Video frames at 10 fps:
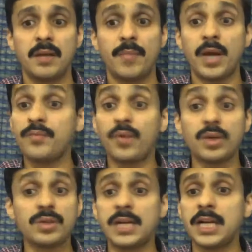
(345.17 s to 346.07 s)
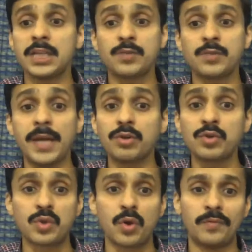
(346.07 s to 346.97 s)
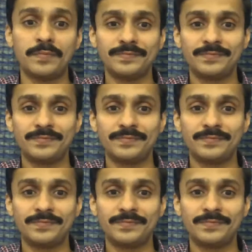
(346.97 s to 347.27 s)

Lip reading: Unfortunately, it is way too slow.